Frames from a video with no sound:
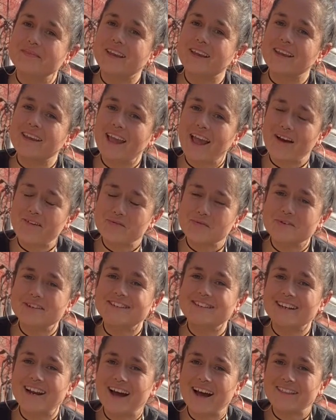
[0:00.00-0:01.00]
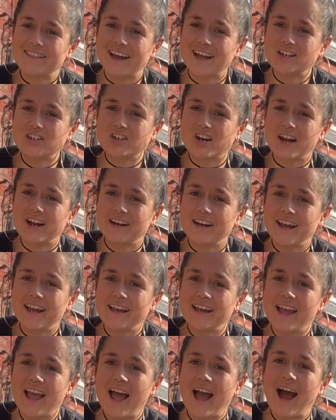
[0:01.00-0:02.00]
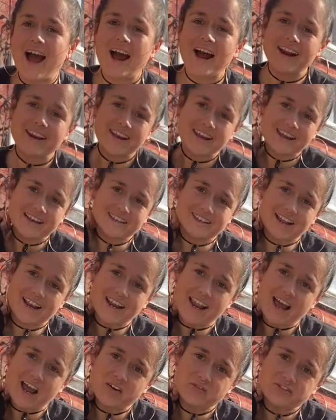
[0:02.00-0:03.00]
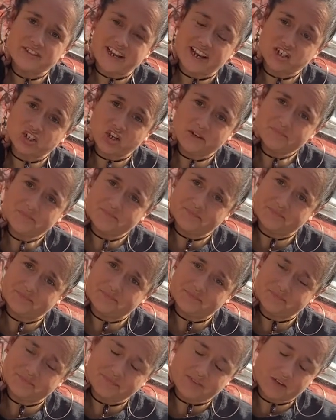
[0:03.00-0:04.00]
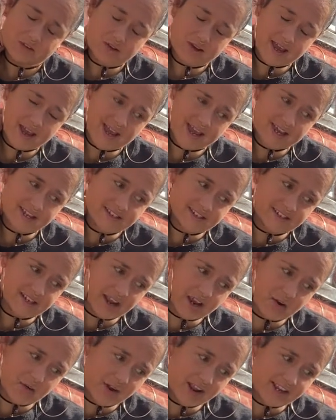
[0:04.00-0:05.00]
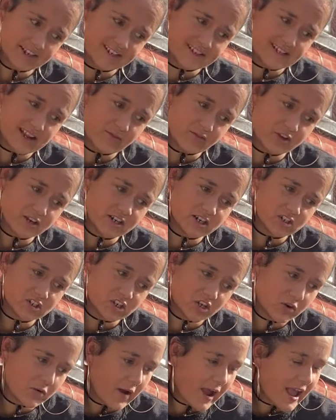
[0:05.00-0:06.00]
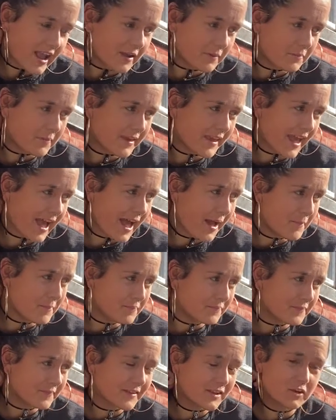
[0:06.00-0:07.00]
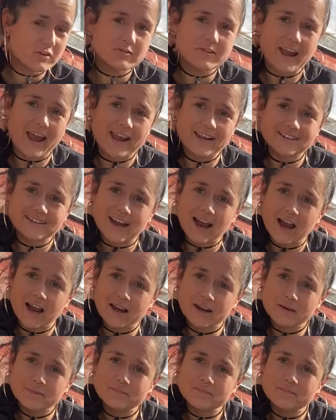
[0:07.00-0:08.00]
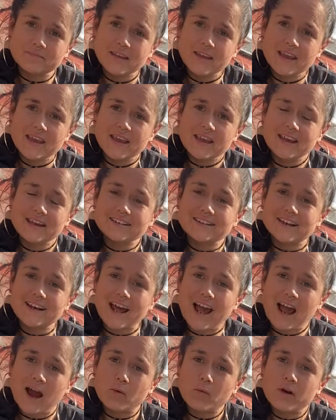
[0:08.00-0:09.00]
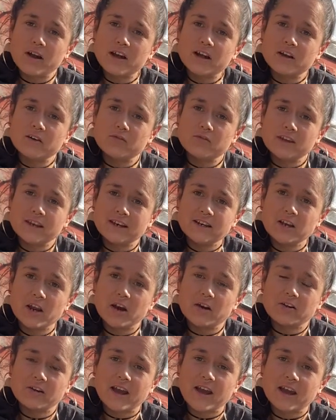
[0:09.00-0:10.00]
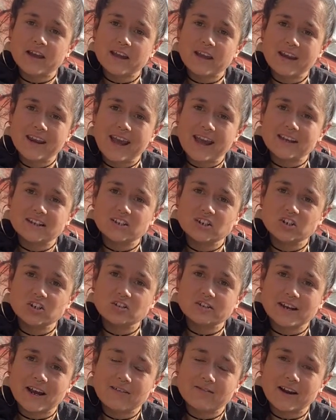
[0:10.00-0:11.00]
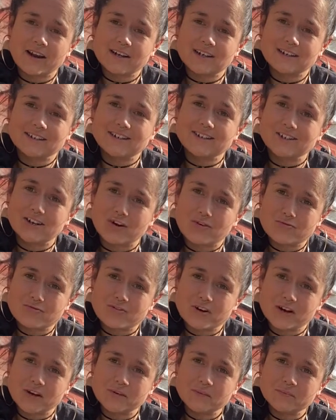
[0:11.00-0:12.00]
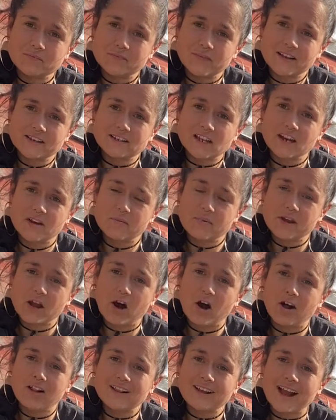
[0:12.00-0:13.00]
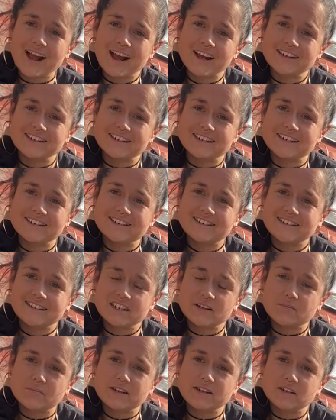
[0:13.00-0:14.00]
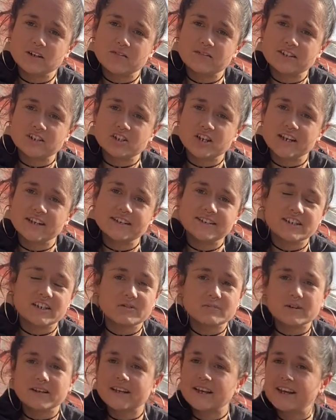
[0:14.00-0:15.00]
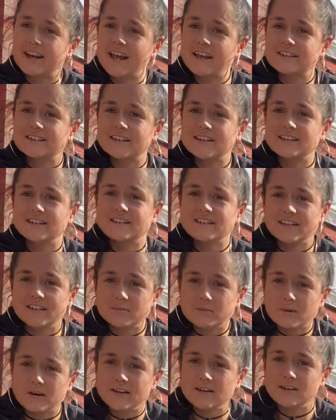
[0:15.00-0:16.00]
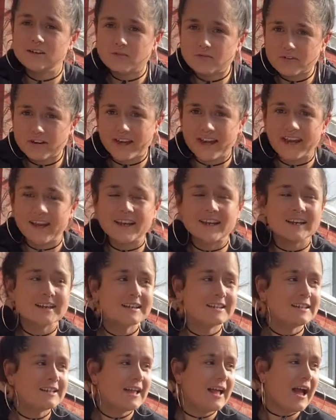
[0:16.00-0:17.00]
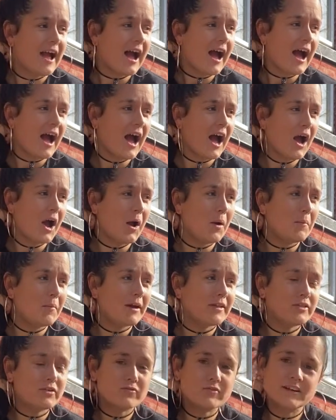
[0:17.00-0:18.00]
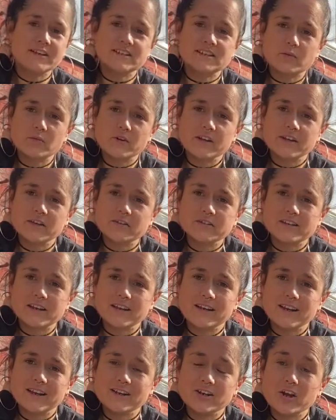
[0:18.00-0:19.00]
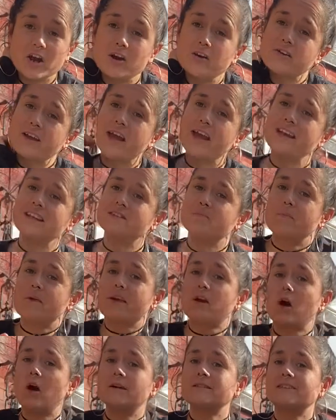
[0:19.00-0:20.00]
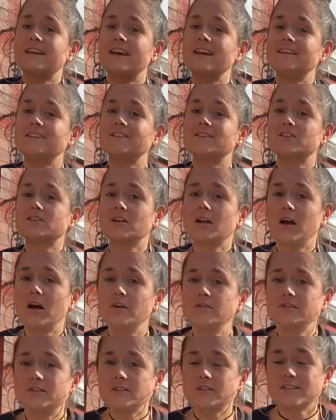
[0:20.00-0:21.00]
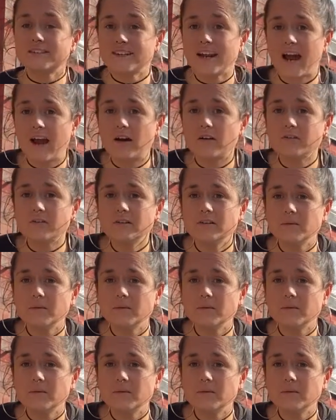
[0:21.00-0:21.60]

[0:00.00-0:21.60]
Yeah, we start that journey, and it is a live session. Okay, so it's 7 to 8 p.m. UK time. It's an hour of Yin Yoga connecting you directly to your root. It's going to be all guided, deeply nourishing, deeply connecting, deeply lovely. And the reason we're using Yin Yoga is because it slows us down,